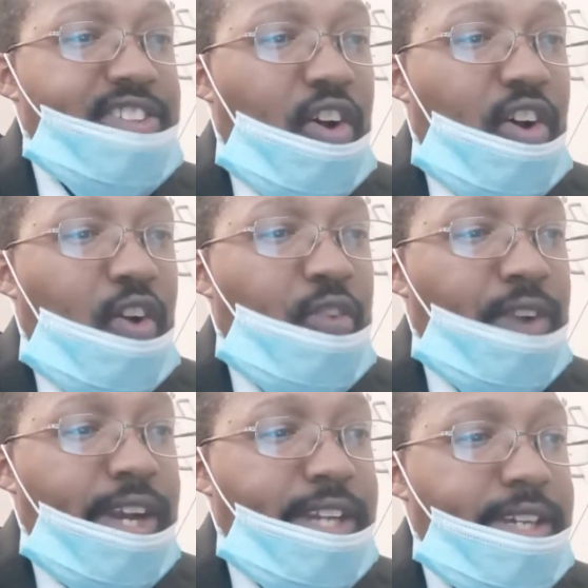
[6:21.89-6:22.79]

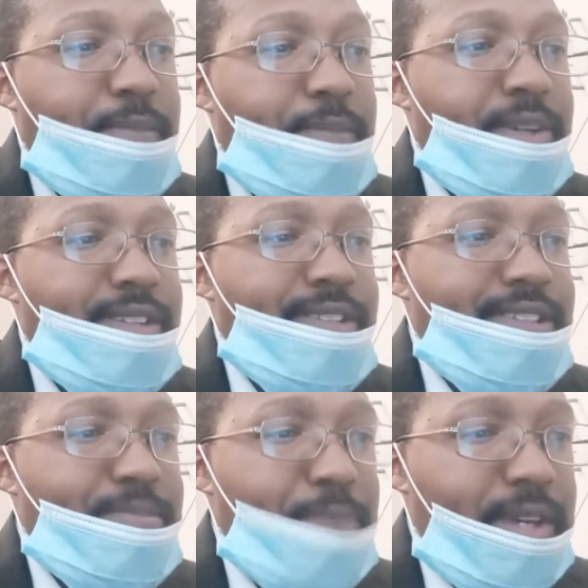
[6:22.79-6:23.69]
already been
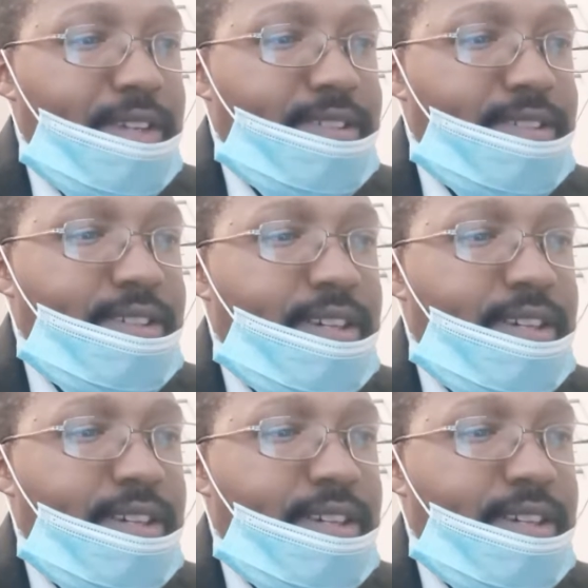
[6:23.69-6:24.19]
dismissed